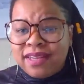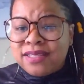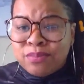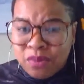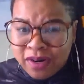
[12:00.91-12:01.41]
It's
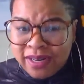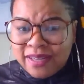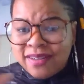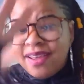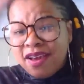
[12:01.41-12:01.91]
morning.
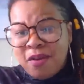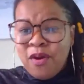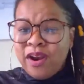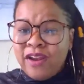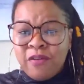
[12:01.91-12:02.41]
Good
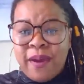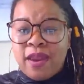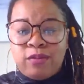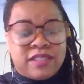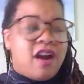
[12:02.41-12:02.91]
morning, everybody.
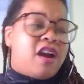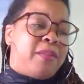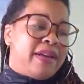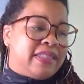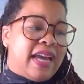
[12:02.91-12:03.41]
We're talking
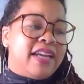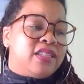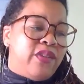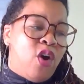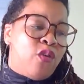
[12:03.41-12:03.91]
about signs of
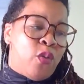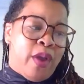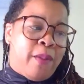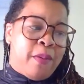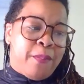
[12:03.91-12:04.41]

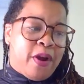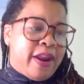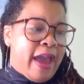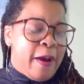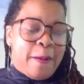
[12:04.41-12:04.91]
overwhelm and
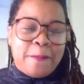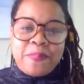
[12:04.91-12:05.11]
burnout